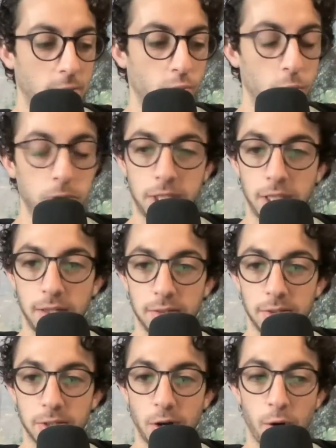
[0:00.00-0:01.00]

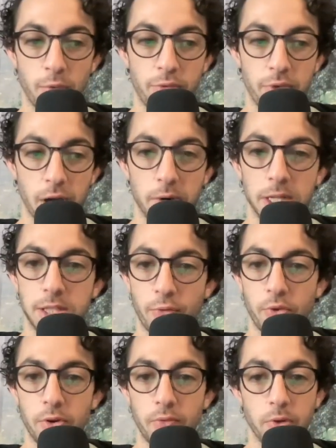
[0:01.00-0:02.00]
Routines are very
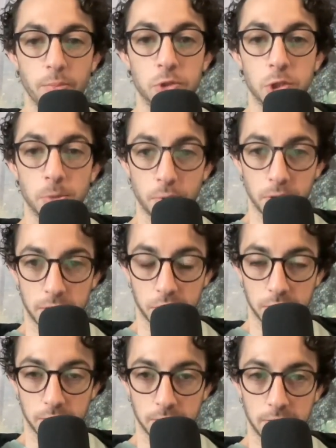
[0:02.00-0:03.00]
different from
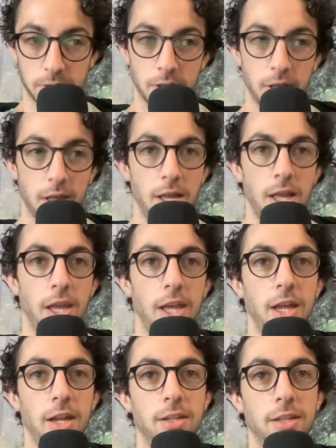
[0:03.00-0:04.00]
superstitions.
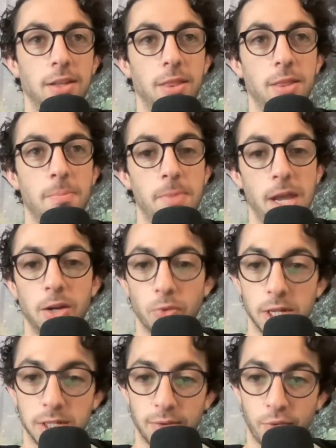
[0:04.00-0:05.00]
And the main
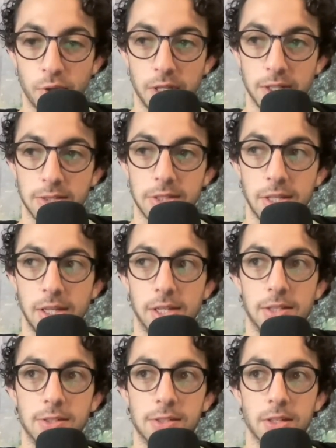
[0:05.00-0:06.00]
reason for this
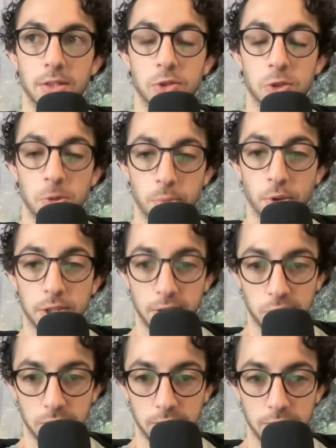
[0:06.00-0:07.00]
is
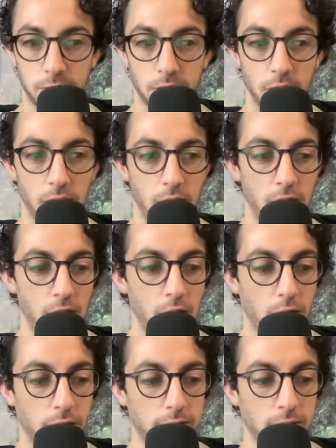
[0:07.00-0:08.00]
superstitions
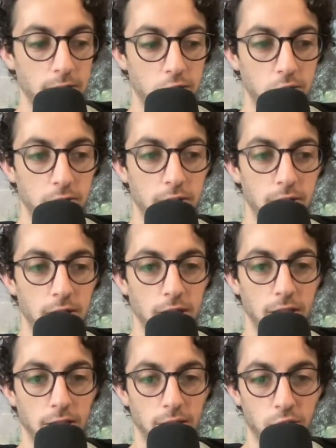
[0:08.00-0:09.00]
are essentially
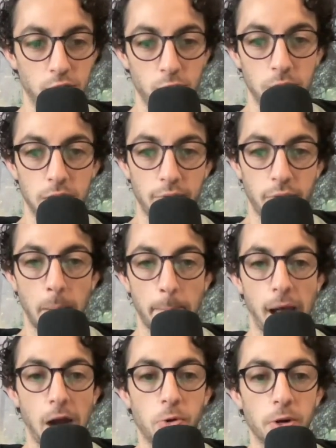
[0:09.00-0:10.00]
you giving
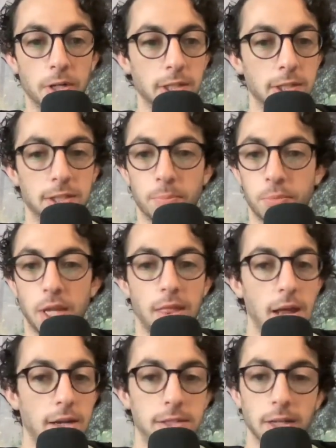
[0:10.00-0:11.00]
power to something
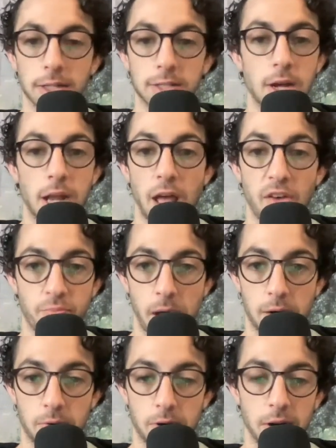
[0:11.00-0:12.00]
that does not have
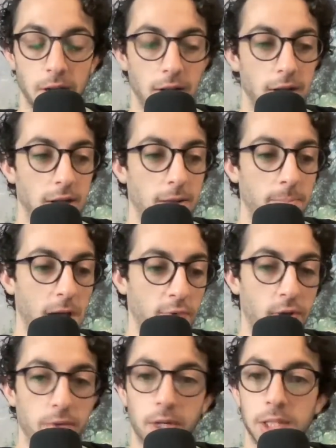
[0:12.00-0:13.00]
power. My
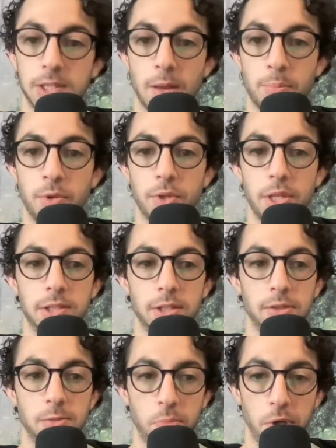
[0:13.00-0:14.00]
favorite example of this
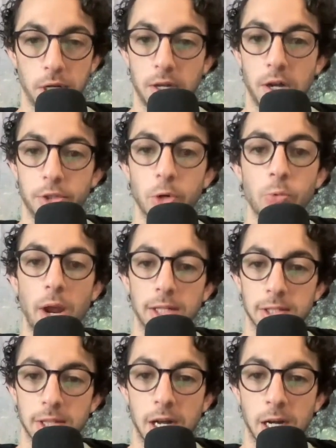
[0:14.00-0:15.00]
is putting on your right
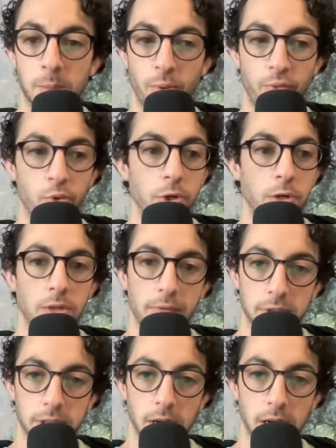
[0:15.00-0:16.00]
sock before your left
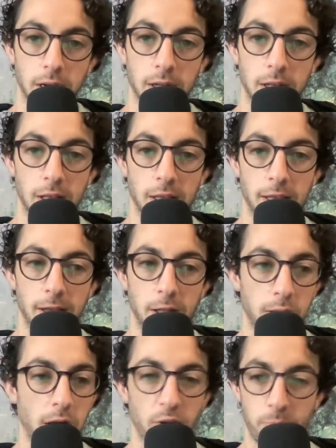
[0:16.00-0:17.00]
sock. A
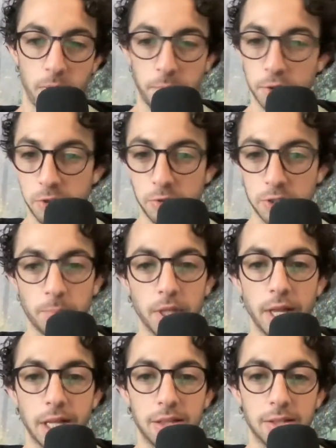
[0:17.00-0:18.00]
lot of people do something
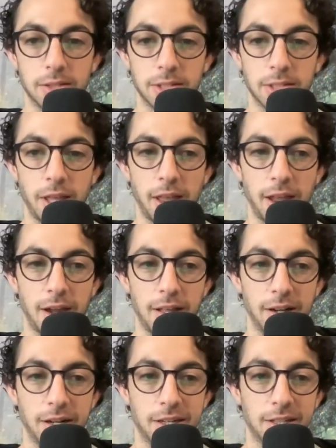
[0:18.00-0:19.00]
like this, and
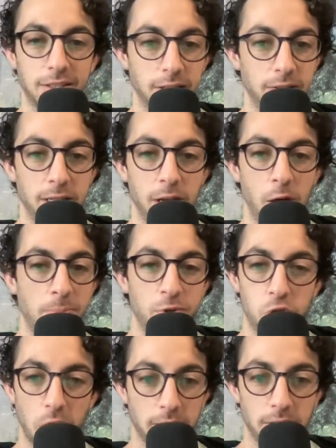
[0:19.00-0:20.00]
clearly,
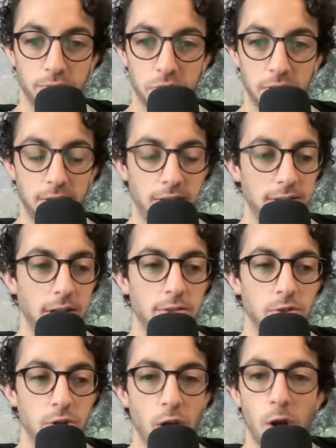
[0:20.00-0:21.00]
objectively, this has
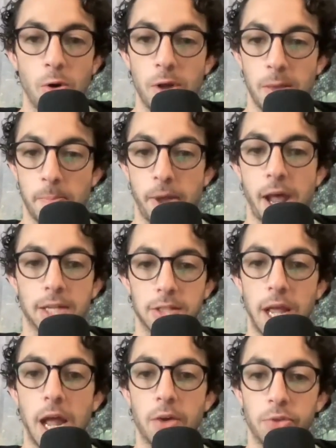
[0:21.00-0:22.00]
no impact on
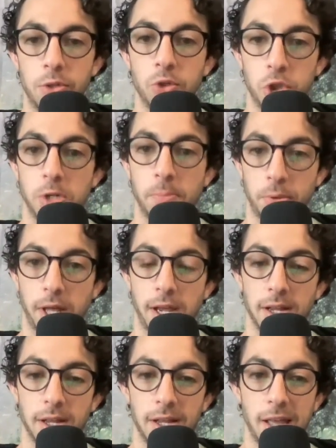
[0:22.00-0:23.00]
how you should
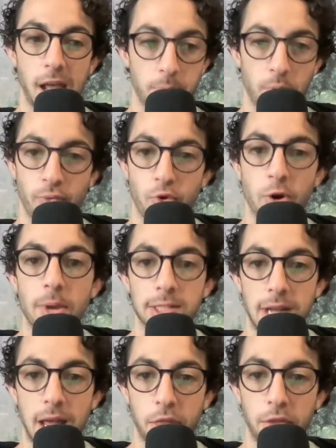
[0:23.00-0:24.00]
play and perform as
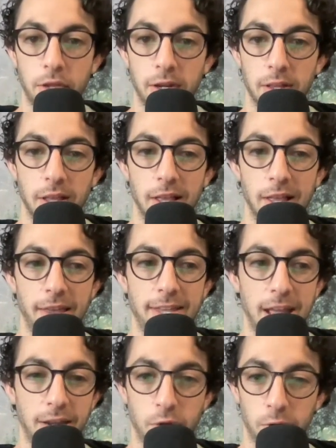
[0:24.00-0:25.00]
an athlete.
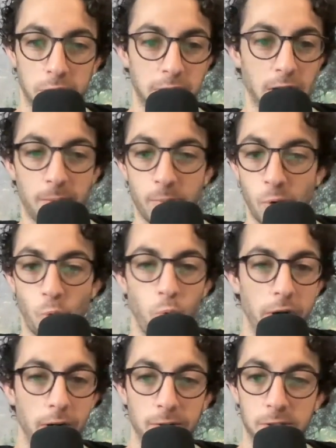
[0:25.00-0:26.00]
Yet there's some
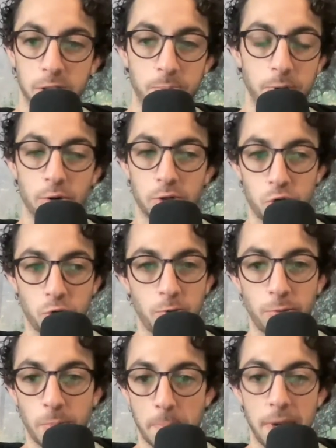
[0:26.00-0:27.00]
weird
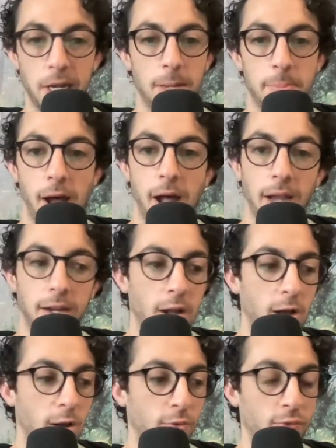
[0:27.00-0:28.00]
spiritual meaning behind it
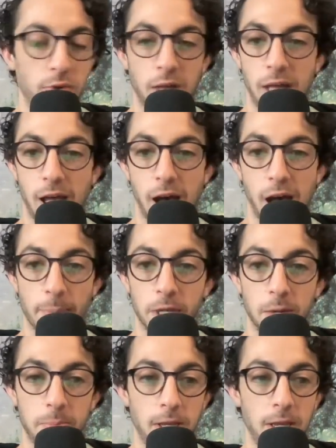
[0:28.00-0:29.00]
of I'm going
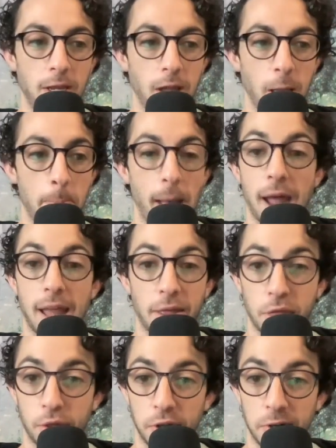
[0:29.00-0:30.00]
to be a bad
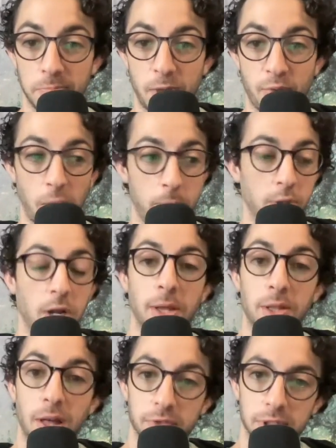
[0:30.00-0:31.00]
athlete if I put on my
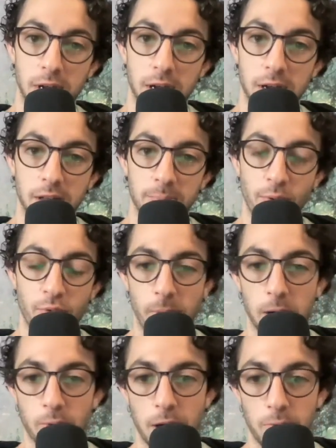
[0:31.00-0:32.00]
left sock before
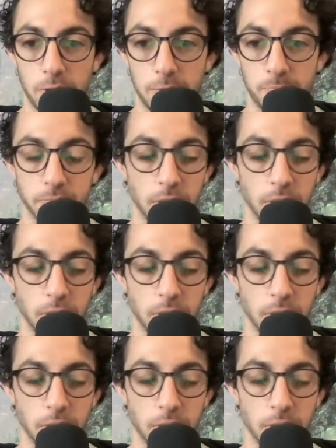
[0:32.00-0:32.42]
my right one.